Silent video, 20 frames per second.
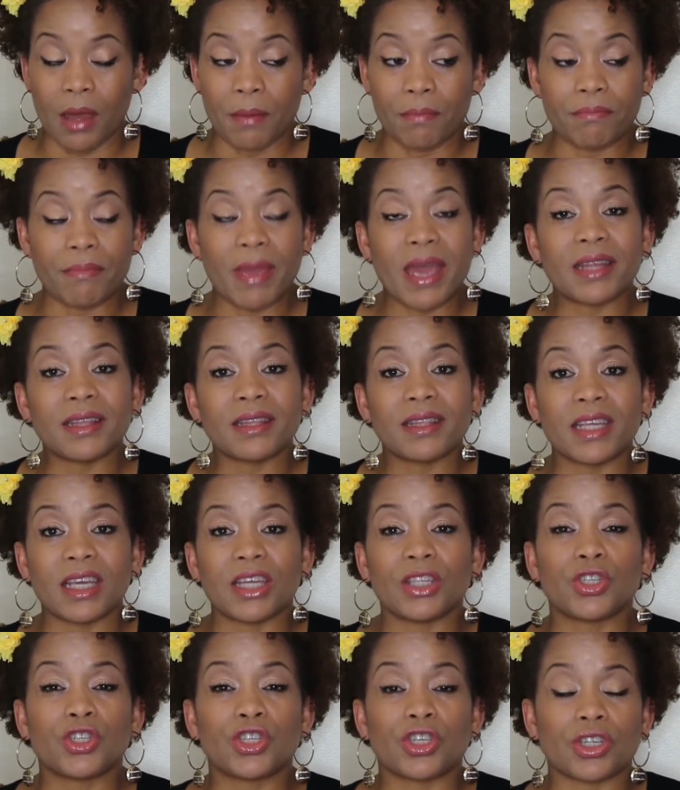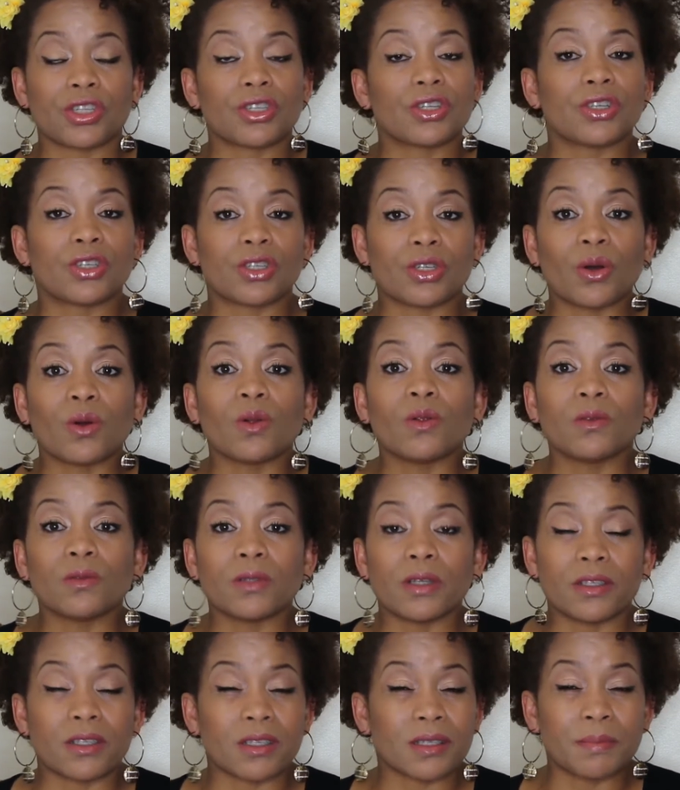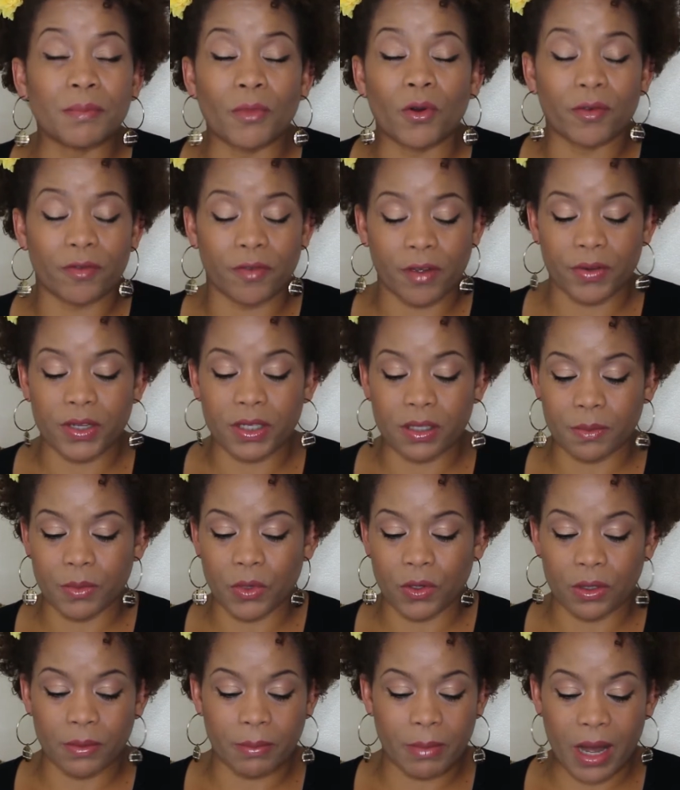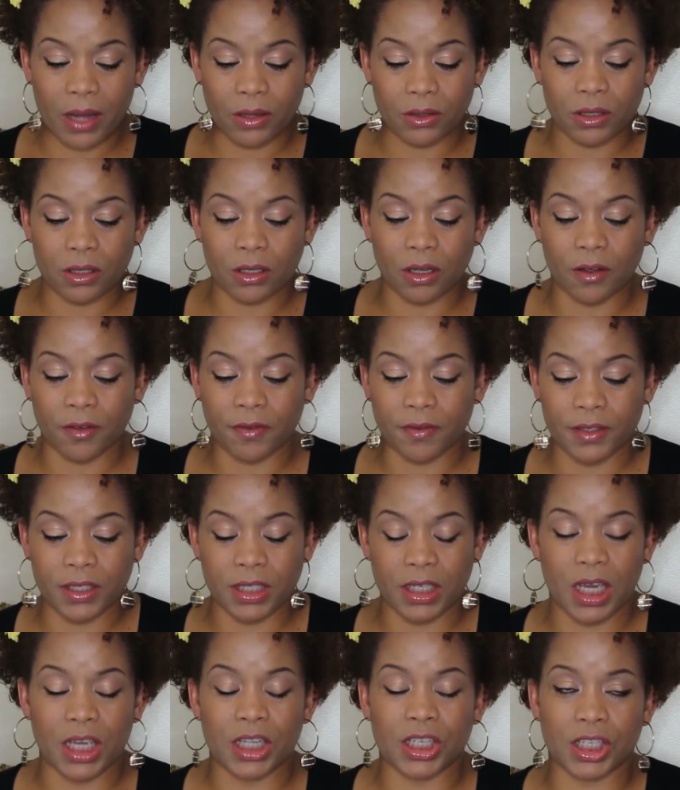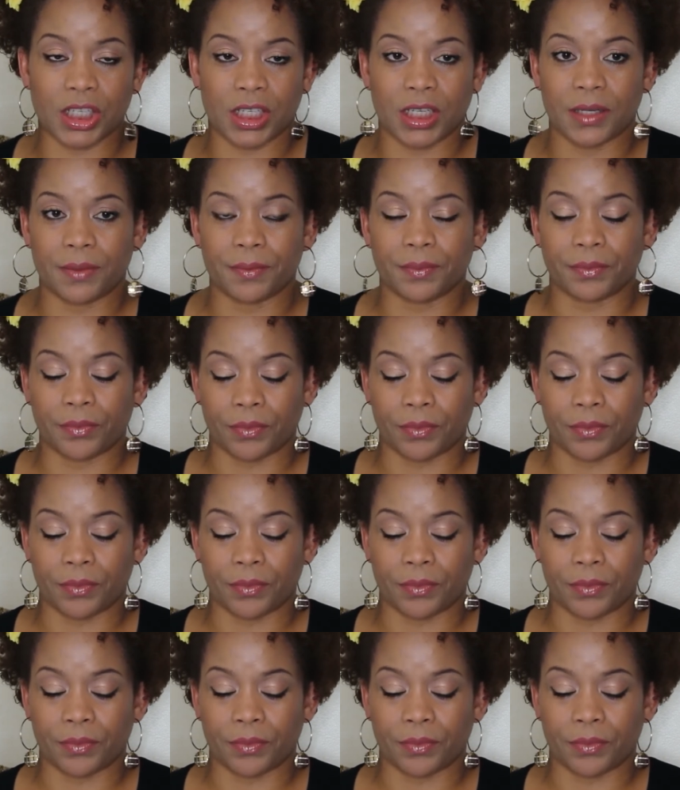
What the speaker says: Men need just very small amount of DHT.